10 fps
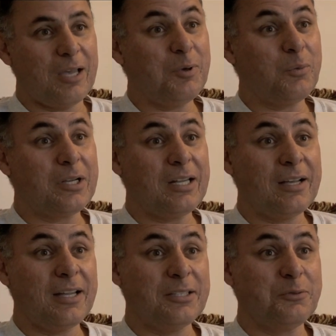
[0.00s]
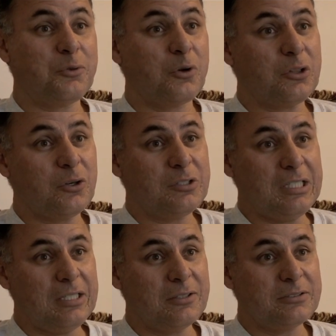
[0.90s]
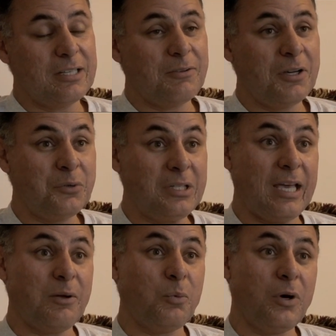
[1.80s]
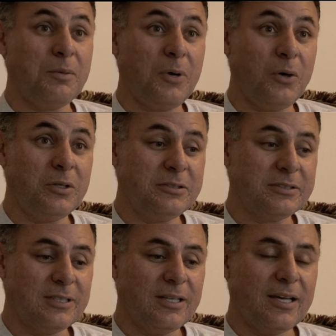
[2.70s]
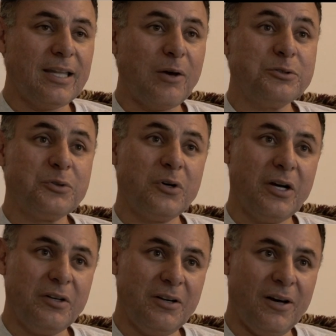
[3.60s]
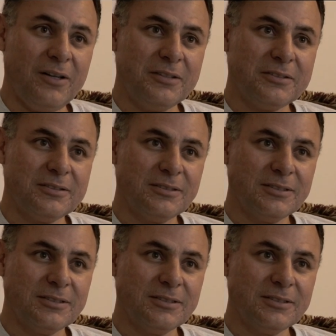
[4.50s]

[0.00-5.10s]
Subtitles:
I've been working at NASA for 13 years, and I only had one bonus, and that was for $100.